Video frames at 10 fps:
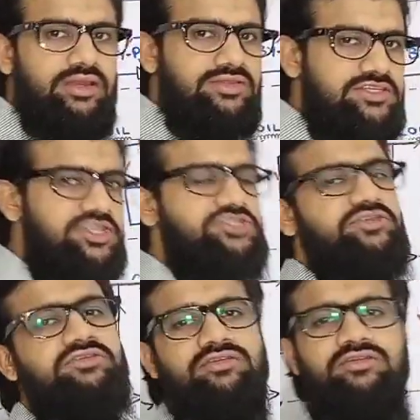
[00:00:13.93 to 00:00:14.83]
In this
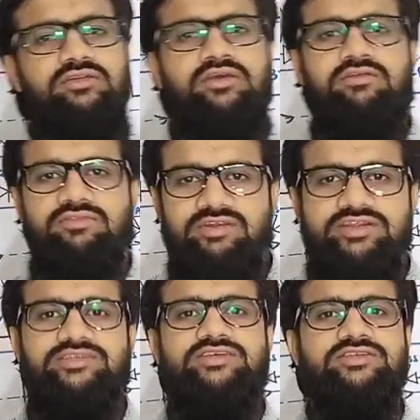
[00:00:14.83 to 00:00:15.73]
session, we will
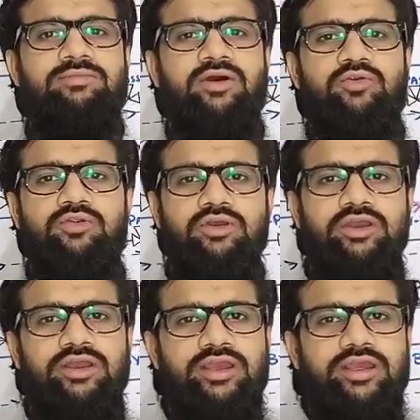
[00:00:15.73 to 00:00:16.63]
discuss
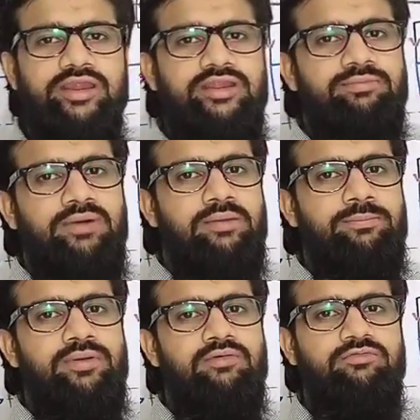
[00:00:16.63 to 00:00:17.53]
about heat
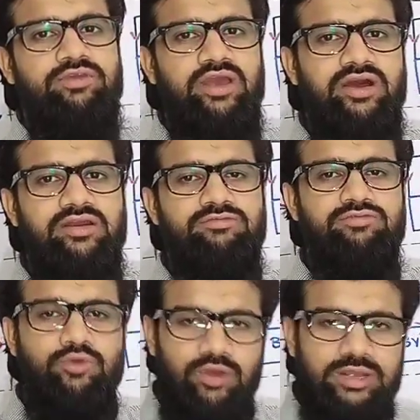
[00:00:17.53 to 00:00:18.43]
pump
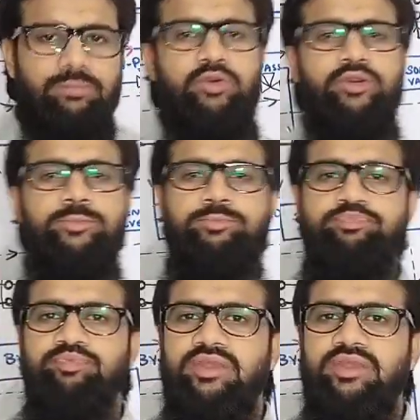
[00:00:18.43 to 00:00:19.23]
VRF cooling mode.